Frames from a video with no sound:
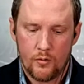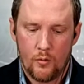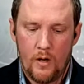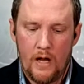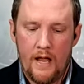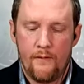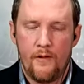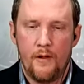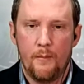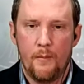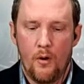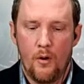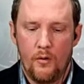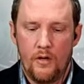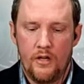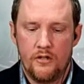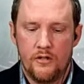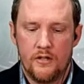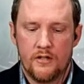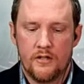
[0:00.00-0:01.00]
So we'll have him
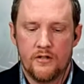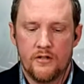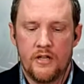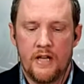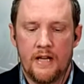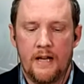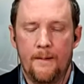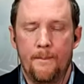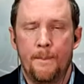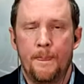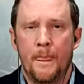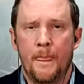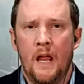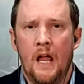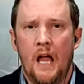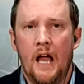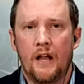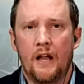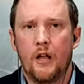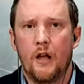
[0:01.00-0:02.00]
on in just a second.
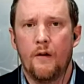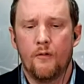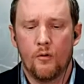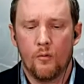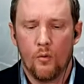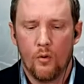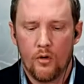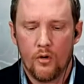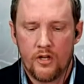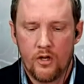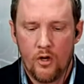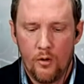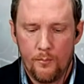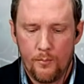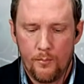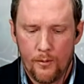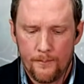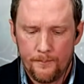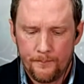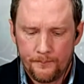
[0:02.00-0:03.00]
Governor Roy
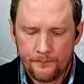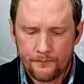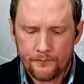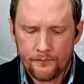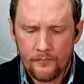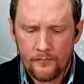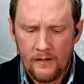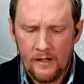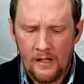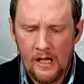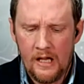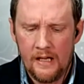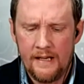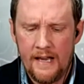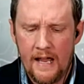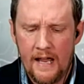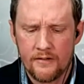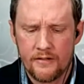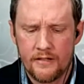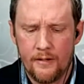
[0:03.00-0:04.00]
Cooper
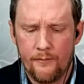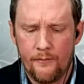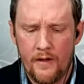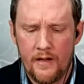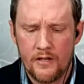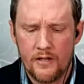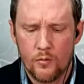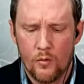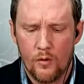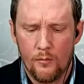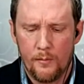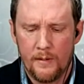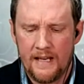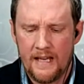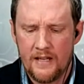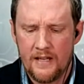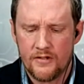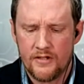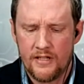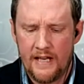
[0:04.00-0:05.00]
announced that Phase 1
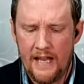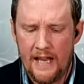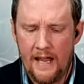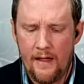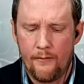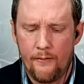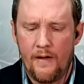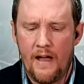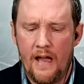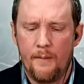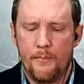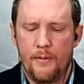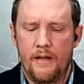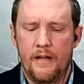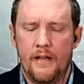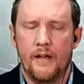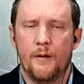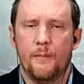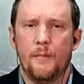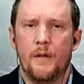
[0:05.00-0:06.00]
begins today at 5
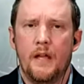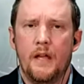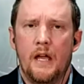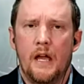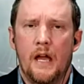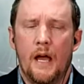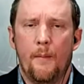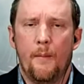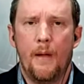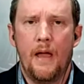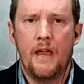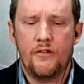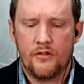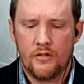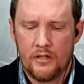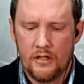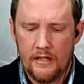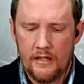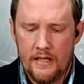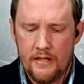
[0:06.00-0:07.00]
p.m.
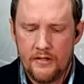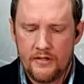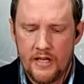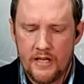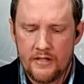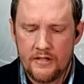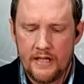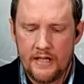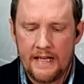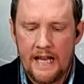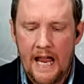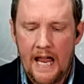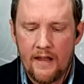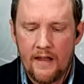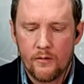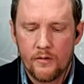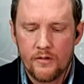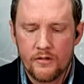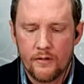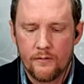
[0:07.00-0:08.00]
Basically, he says that
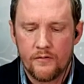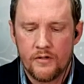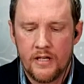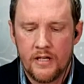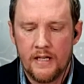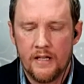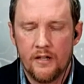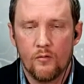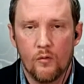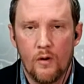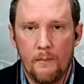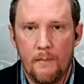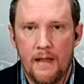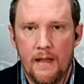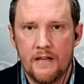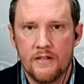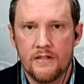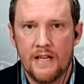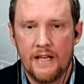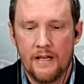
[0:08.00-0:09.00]
gatherings of 10
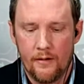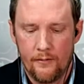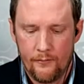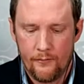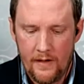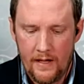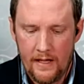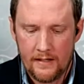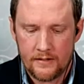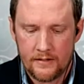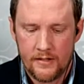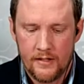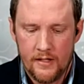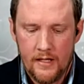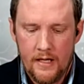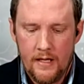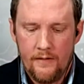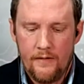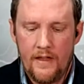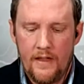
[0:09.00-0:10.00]
remains in effect,
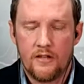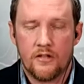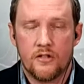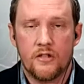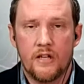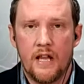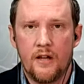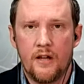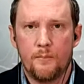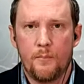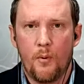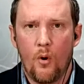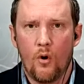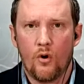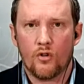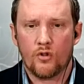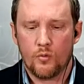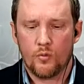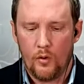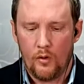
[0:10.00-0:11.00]
that state
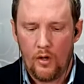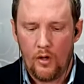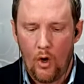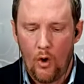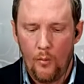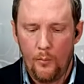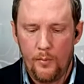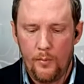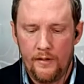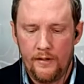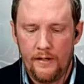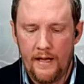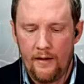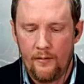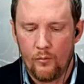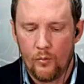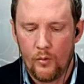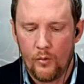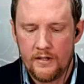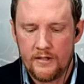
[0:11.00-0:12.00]
parks will open,
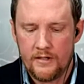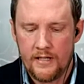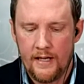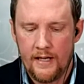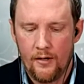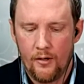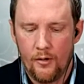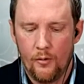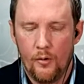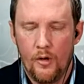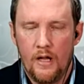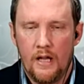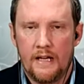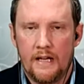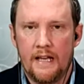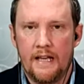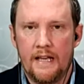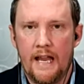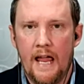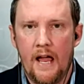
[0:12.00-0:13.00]
and retail
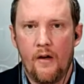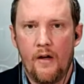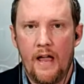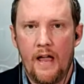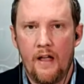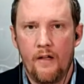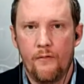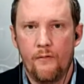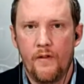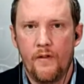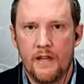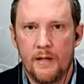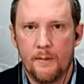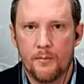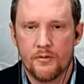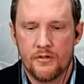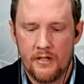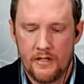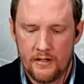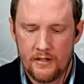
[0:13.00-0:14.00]
can now have
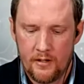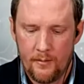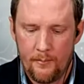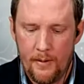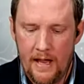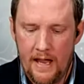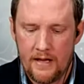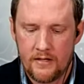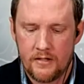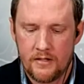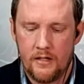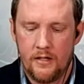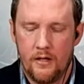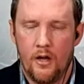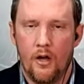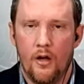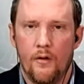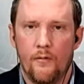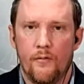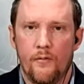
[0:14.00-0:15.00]
50%
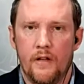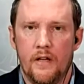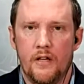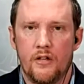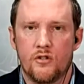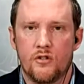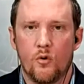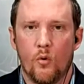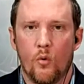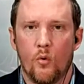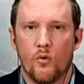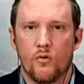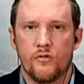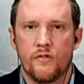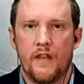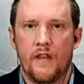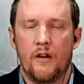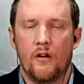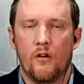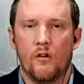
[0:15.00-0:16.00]
capacity of the
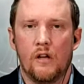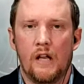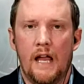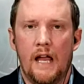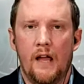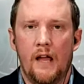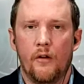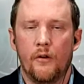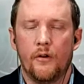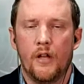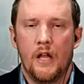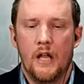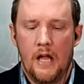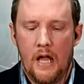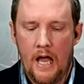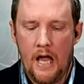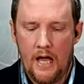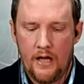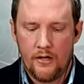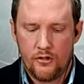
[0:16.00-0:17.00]
stores that are allowed
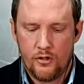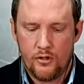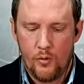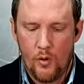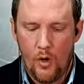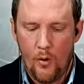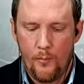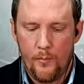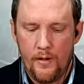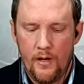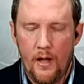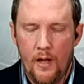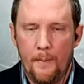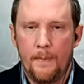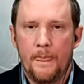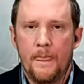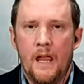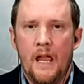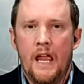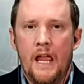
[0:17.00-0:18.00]
to open
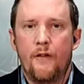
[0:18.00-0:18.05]
up.